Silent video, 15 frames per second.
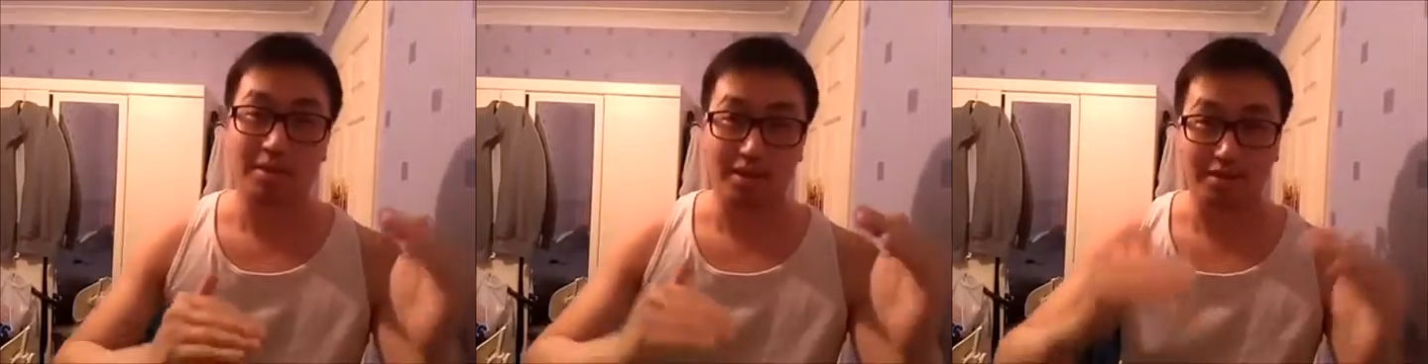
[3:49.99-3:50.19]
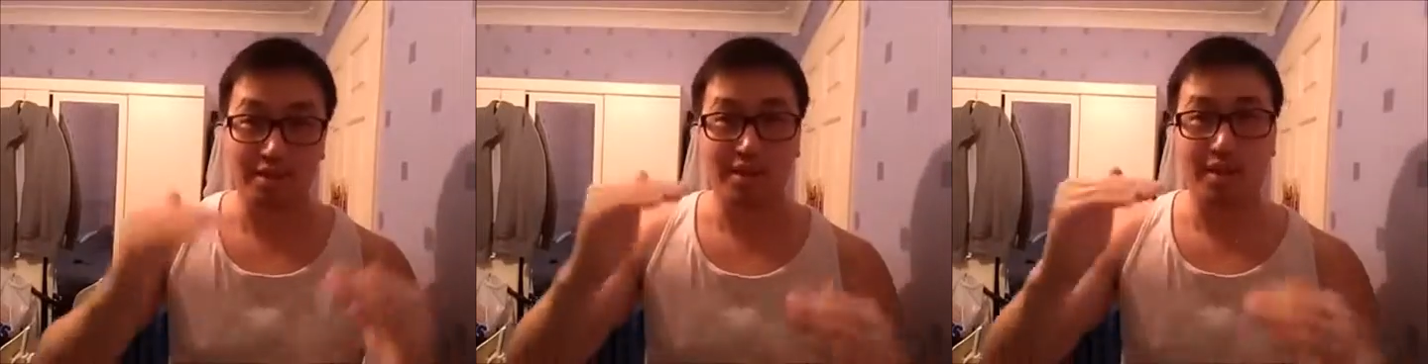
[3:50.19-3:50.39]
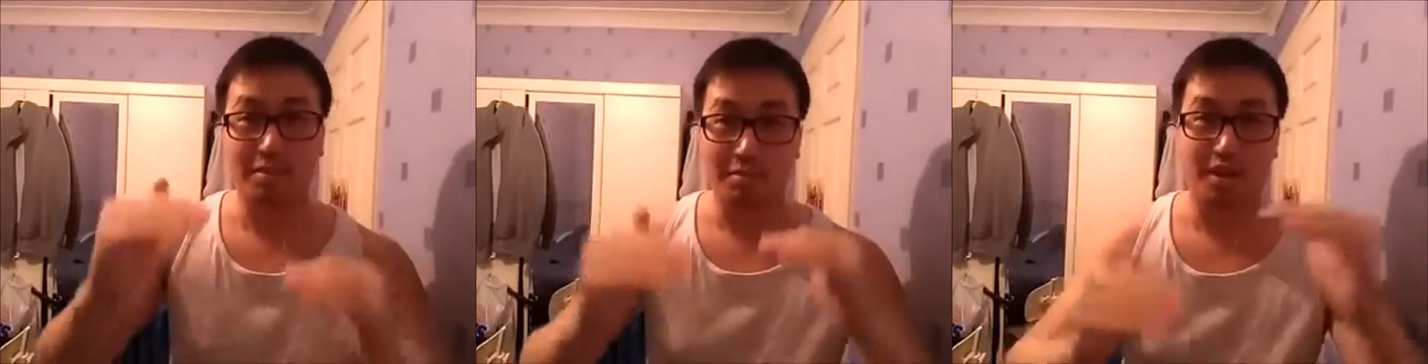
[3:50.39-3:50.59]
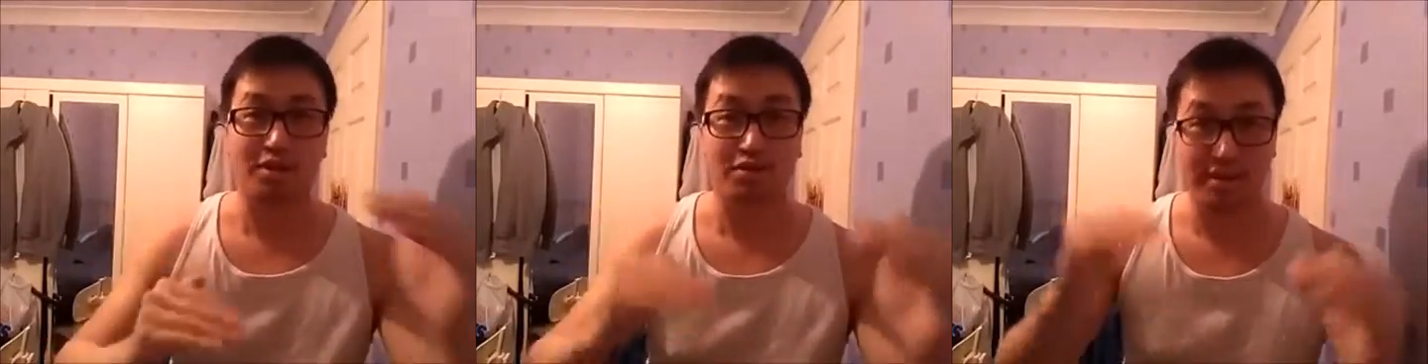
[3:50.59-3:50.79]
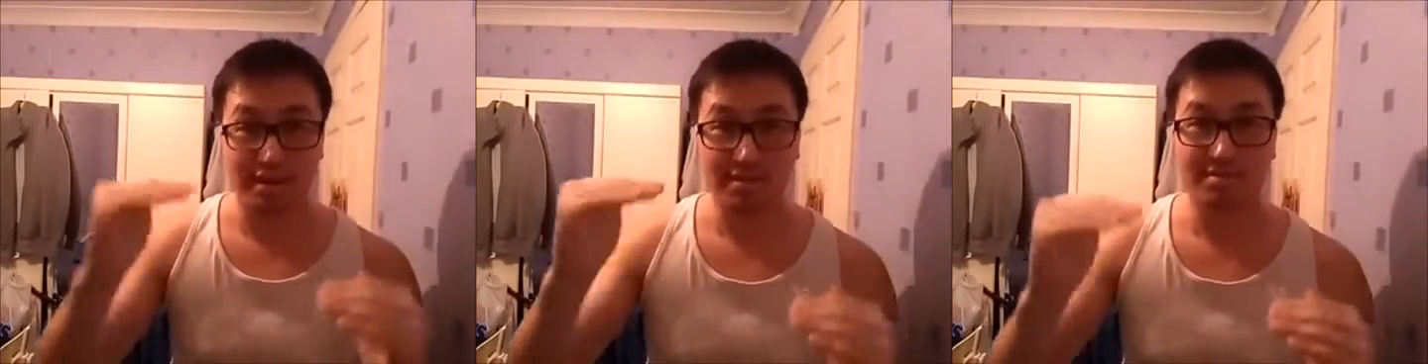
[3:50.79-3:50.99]
But
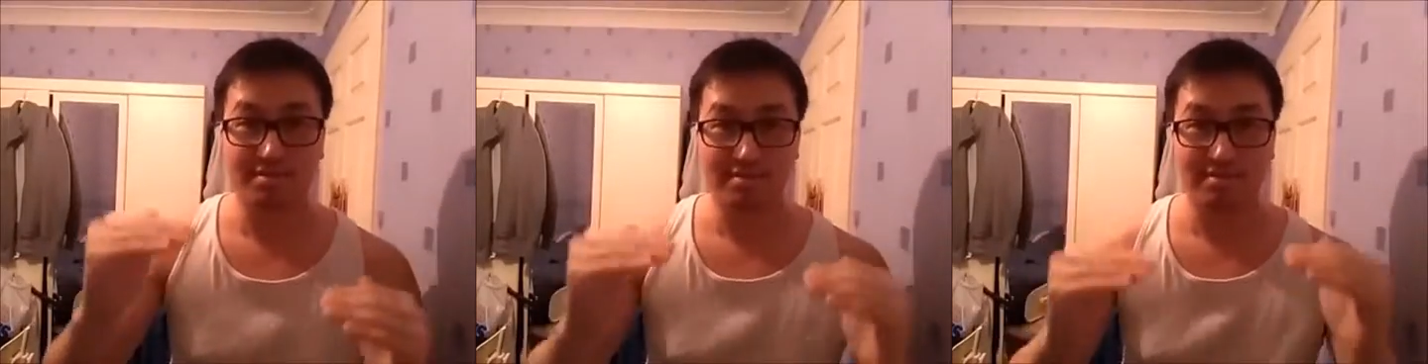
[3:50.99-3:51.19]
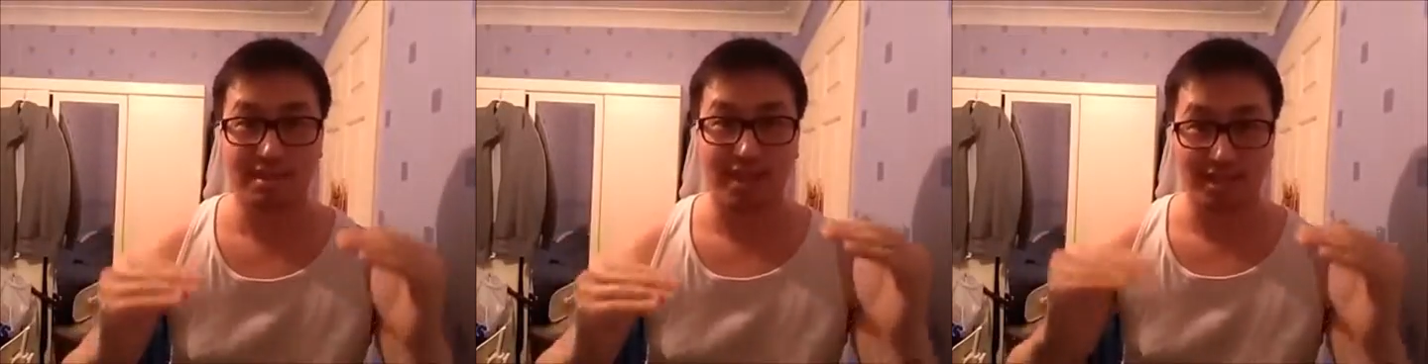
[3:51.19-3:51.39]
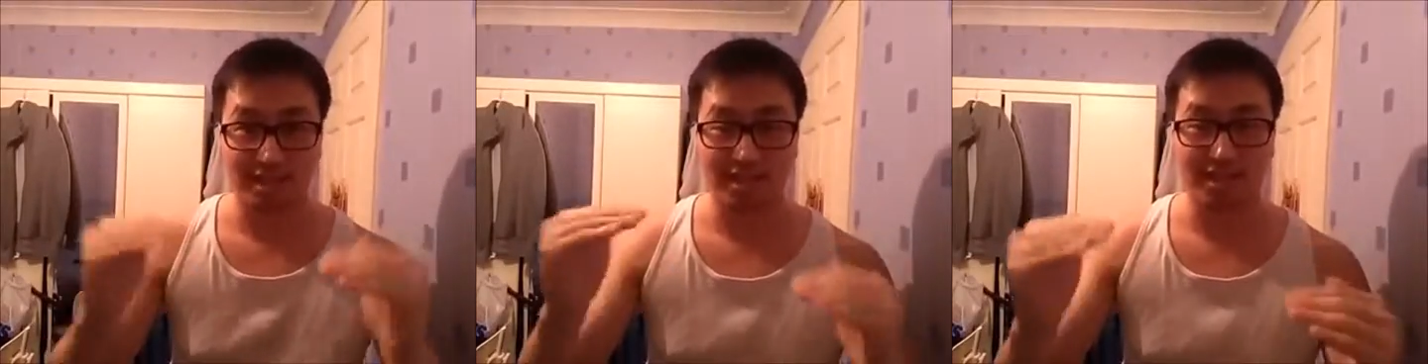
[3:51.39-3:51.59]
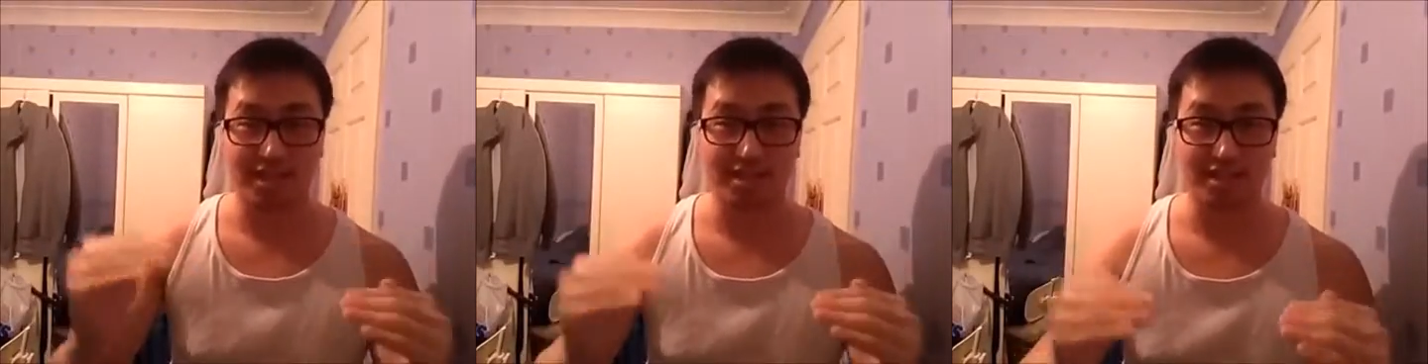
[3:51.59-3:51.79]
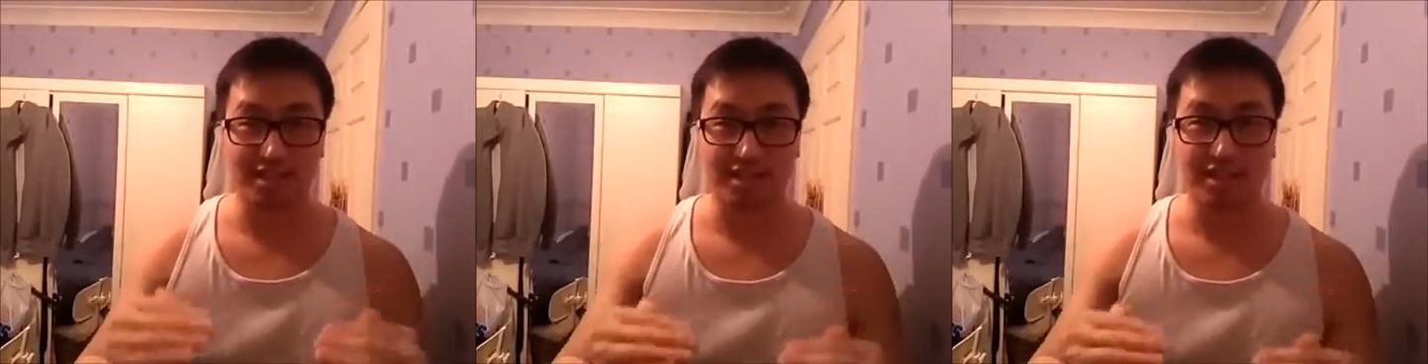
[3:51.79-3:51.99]
moderate
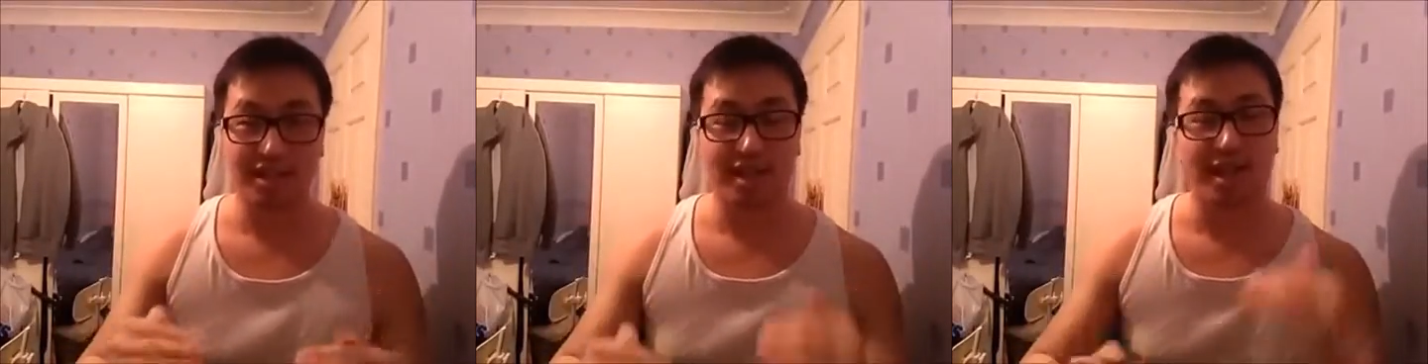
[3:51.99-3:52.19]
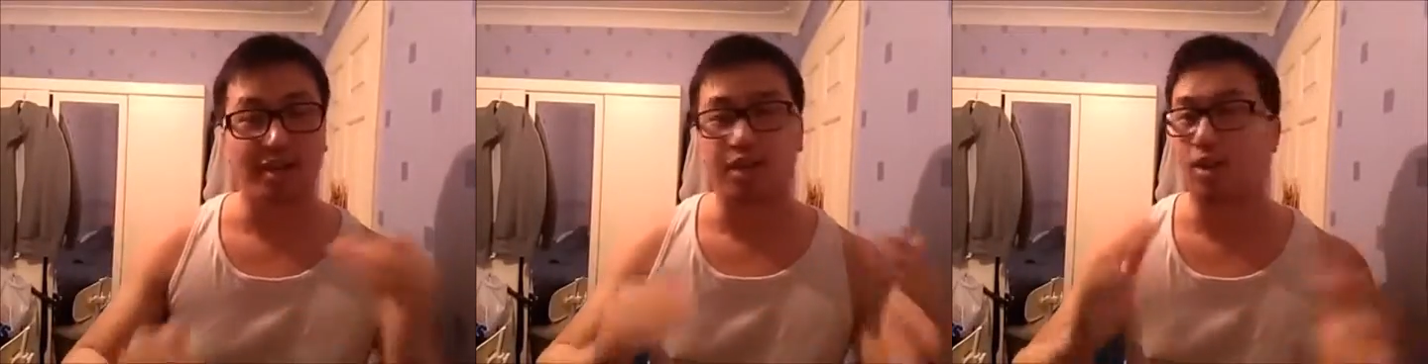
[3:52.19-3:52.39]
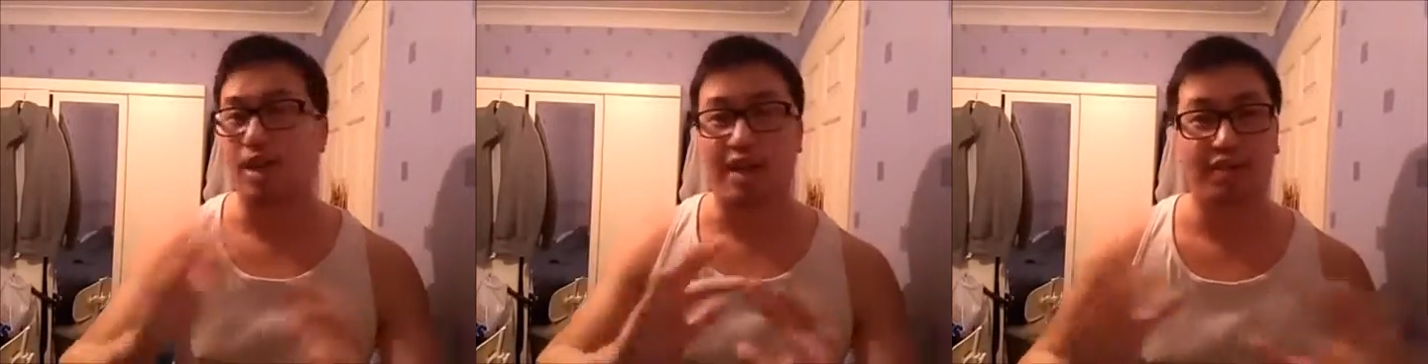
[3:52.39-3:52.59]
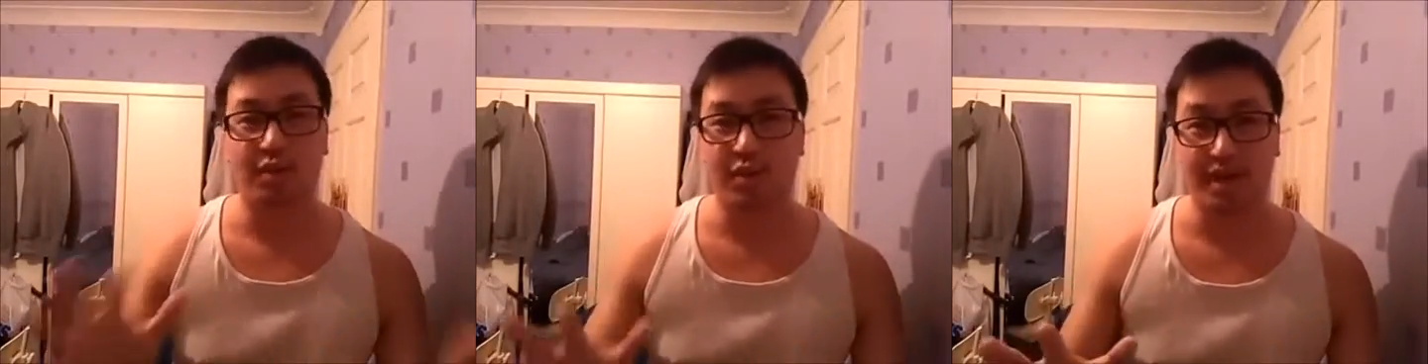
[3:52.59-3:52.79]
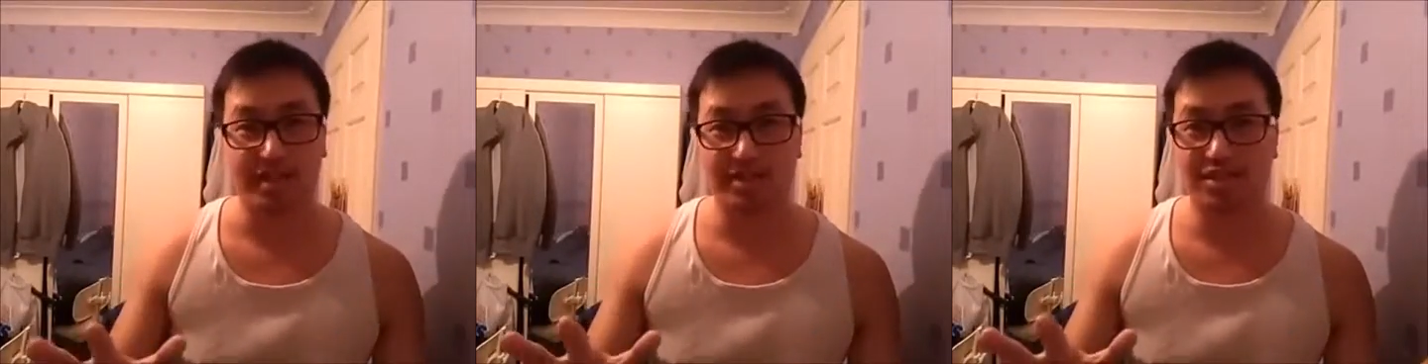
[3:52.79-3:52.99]
exercises, no
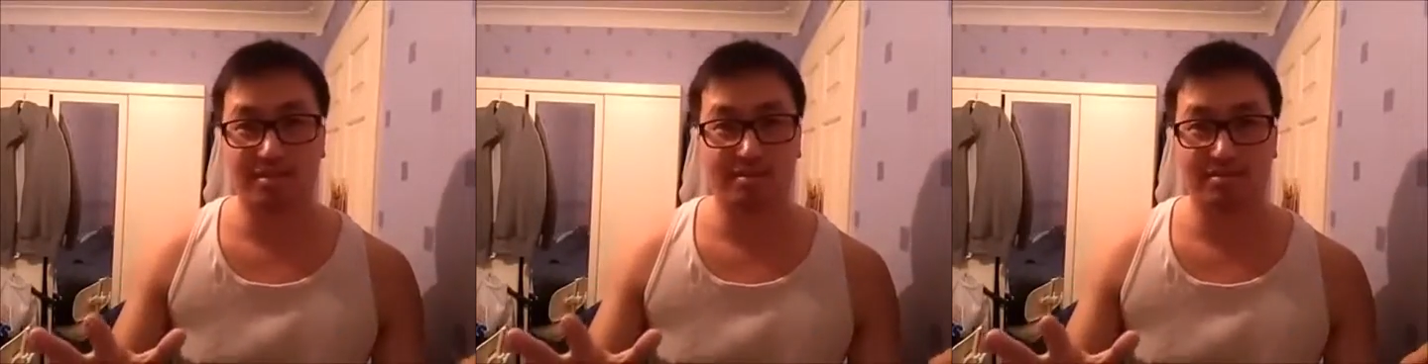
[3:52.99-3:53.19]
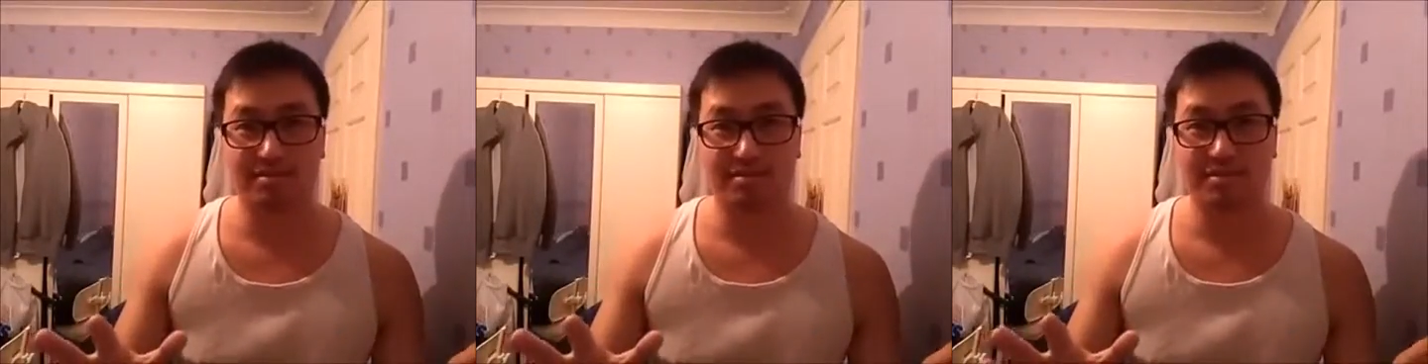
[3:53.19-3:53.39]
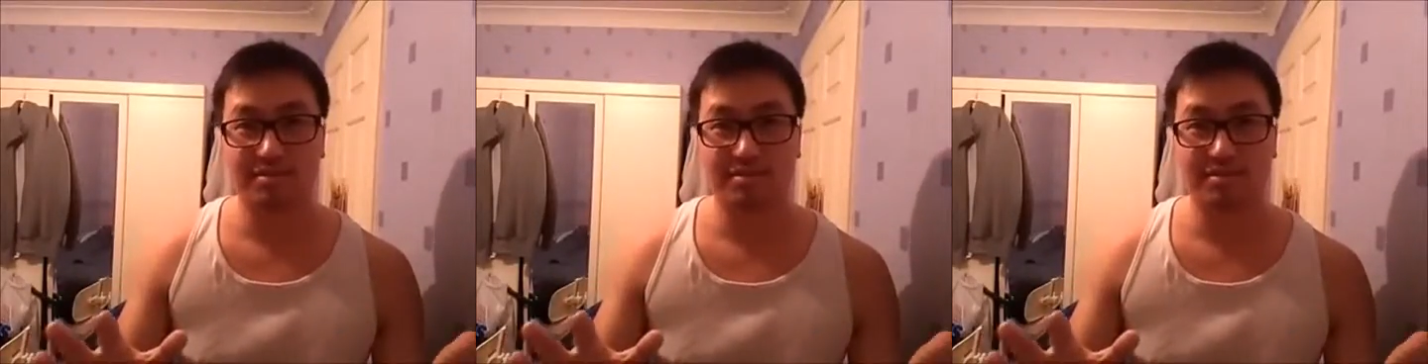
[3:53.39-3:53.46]
heavy weights.